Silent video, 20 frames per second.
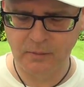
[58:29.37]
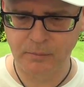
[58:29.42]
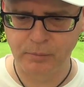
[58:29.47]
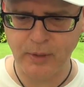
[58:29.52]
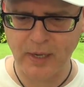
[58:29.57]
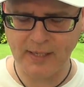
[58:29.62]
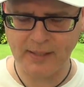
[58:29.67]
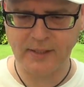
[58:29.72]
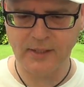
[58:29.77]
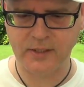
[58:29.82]

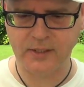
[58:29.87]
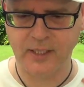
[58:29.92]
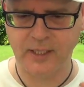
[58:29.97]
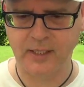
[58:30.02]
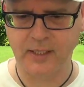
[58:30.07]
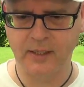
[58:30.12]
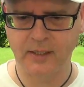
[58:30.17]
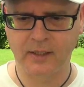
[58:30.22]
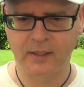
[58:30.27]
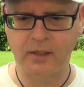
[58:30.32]

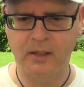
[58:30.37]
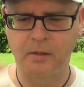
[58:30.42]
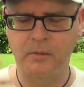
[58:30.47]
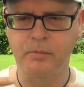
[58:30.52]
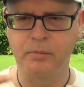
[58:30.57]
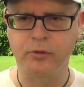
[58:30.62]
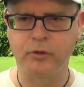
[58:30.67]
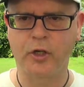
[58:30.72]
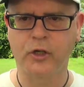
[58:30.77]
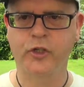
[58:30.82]
Practicing.
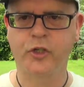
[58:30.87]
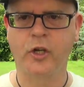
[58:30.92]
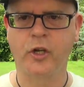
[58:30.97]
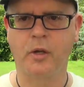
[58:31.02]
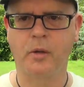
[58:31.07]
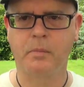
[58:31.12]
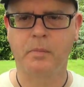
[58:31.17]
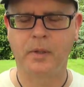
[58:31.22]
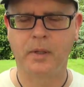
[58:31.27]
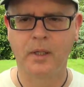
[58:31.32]
Brush
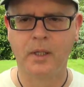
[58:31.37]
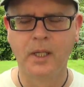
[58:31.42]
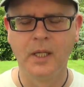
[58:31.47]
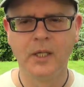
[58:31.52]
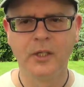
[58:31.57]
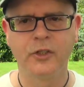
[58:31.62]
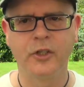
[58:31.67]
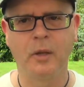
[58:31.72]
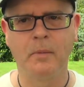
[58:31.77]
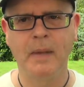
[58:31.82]
up.
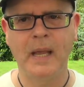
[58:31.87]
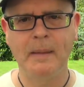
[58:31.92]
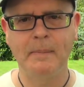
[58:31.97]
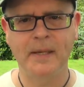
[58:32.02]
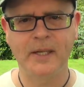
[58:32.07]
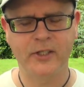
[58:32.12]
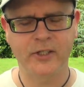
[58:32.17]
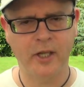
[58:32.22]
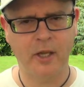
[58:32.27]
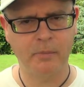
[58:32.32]
So
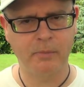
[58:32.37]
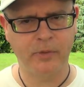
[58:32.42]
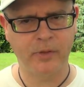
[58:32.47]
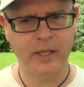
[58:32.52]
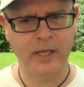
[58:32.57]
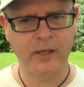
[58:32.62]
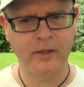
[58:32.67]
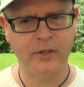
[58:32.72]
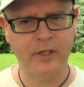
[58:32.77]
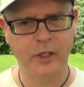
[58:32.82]
maybe
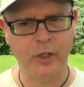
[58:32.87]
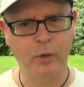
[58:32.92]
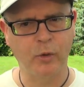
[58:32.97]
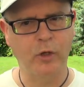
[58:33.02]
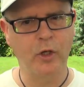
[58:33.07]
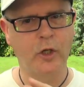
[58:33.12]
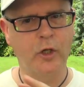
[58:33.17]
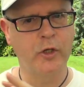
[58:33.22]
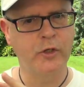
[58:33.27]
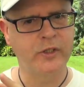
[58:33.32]
something that you
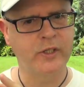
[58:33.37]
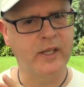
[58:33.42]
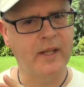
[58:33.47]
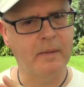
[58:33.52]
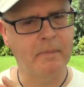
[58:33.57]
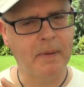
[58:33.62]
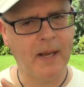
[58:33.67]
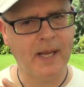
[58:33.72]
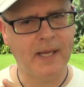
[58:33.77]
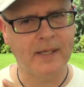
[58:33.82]
learnt in
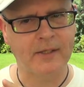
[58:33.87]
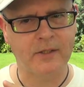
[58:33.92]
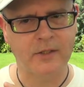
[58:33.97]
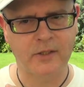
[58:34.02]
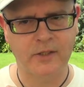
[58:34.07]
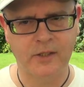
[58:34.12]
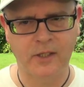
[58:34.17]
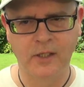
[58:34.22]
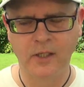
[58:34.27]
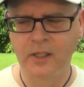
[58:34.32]
the
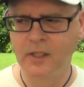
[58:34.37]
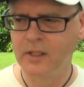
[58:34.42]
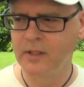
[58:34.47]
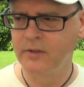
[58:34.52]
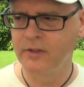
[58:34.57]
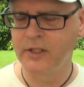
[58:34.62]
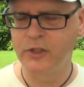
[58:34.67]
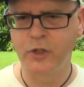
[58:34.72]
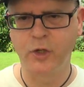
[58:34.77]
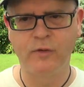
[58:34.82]
past
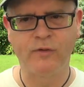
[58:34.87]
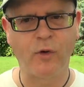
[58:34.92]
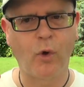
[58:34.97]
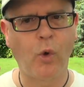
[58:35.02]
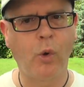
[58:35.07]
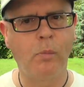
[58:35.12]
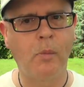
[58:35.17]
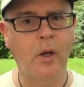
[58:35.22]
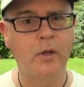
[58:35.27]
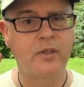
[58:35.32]
that you've
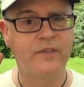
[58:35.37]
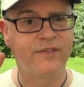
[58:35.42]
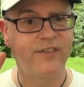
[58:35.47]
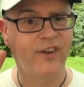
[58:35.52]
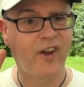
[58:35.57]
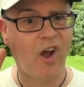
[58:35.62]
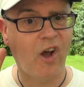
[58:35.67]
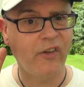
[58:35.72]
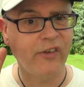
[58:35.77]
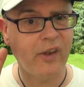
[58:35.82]
almost
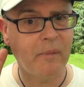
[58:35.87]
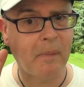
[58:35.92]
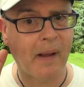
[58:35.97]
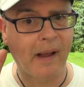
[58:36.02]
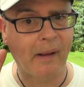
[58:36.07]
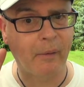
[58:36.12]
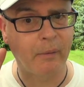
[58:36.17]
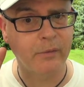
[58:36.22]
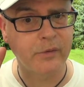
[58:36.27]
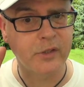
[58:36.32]
forgotten
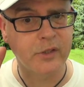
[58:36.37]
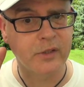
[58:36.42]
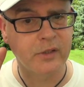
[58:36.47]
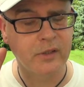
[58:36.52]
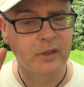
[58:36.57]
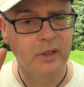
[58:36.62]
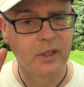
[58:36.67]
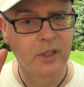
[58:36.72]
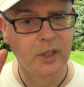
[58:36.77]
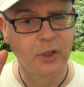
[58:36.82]
about.
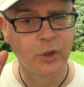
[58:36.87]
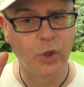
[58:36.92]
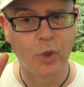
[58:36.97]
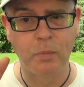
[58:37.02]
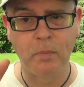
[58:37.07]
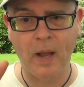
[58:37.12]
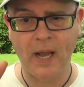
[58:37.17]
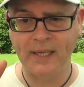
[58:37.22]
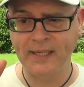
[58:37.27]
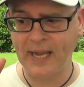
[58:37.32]

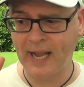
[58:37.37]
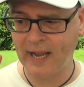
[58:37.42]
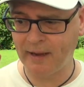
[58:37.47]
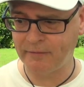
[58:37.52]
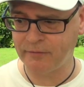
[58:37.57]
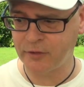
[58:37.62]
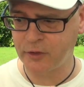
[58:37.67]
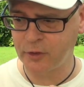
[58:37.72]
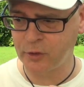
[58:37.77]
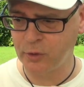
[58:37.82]
You might
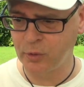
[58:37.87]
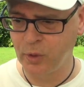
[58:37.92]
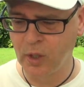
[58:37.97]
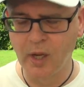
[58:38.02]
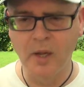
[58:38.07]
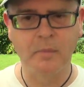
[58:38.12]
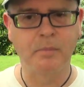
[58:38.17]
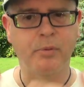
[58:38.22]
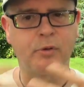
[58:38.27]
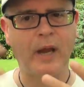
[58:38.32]
have to
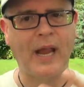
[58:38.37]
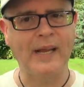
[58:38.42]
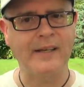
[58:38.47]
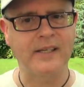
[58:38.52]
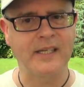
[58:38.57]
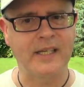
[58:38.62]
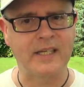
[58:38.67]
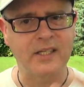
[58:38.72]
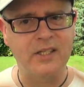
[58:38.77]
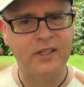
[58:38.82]

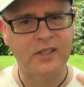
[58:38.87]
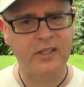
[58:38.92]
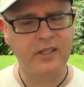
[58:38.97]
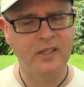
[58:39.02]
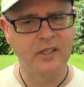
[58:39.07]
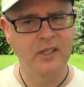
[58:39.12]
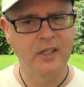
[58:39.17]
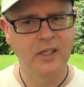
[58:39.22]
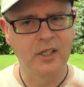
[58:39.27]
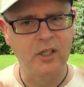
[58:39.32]
practice
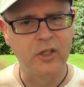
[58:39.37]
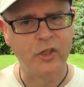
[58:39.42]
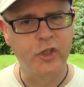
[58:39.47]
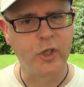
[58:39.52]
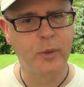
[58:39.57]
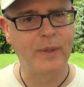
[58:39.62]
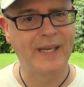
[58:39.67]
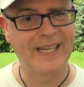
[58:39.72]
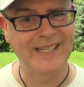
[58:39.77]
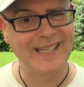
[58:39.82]

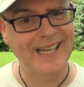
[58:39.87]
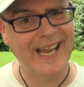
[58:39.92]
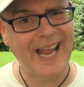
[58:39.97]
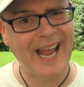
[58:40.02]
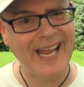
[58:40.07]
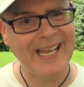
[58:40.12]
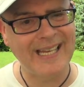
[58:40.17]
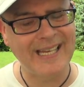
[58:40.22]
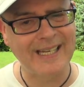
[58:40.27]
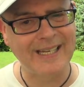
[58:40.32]
doing it
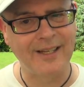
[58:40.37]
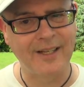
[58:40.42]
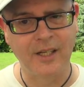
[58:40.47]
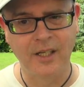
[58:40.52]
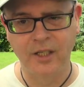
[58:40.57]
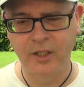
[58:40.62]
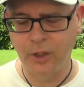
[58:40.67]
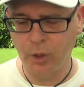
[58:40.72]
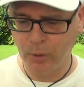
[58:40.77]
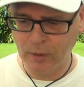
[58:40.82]
again.
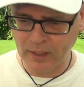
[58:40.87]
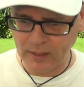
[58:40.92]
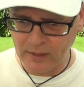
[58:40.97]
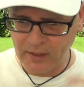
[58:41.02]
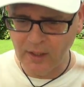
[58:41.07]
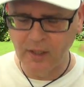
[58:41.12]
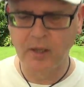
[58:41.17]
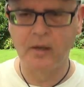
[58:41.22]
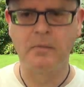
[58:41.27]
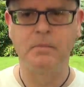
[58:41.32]
You
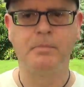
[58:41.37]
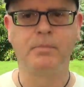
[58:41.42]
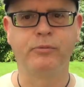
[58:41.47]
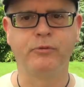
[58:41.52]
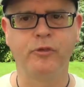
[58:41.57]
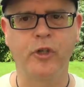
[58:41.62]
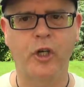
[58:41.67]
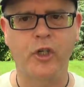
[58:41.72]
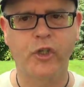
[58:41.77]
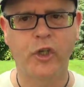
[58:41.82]
can
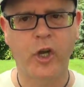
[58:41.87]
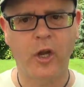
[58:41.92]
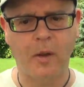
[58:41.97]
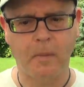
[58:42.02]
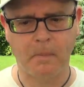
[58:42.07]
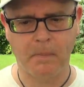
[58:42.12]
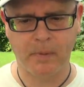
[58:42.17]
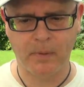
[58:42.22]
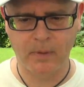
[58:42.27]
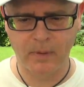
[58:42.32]
brush
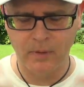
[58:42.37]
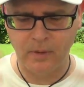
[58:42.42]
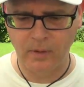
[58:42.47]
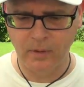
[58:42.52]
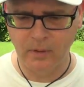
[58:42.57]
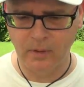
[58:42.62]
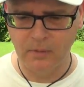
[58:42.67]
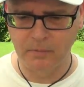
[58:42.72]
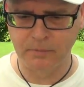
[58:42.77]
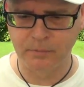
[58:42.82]
up.
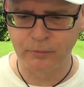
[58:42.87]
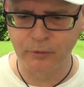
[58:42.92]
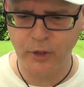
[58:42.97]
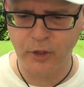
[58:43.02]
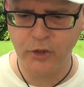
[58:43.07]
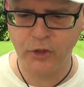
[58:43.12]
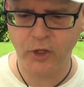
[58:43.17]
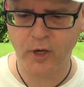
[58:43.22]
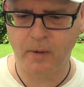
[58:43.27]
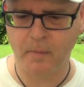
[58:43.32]

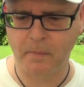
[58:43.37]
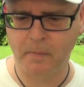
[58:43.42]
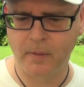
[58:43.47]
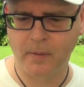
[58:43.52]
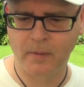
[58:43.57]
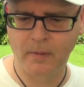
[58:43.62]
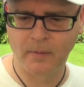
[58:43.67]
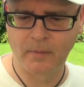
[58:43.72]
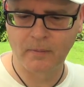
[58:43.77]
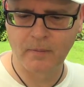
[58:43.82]
Brush up.
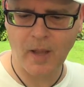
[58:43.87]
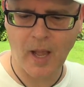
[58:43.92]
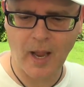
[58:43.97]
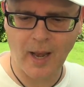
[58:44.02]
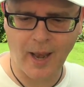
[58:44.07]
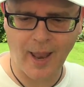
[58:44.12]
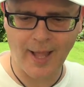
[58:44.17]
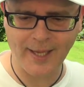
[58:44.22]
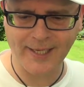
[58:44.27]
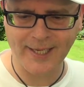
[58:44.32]

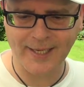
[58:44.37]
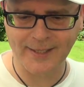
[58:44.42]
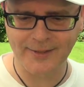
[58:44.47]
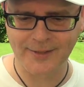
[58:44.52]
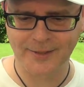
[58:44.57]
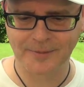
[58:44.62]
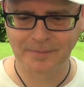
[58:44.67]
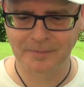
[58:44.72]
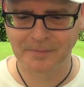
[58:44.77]
I like it.